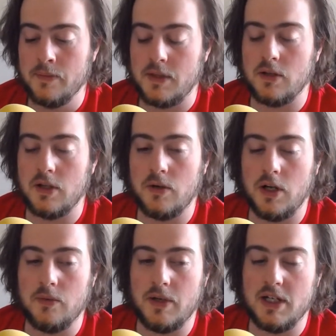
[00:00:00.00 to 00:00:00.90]
The only
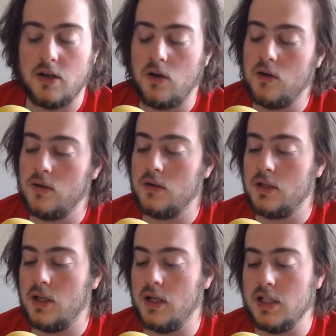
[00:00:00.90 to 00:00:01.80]
other way to call
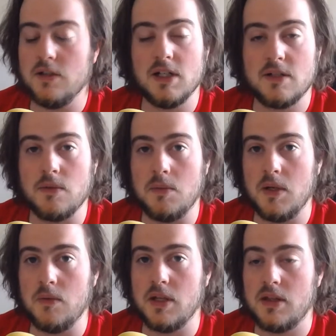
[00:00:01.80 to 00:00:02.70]
units would be
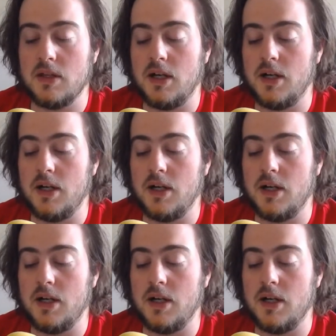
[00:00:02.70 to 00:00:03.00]
with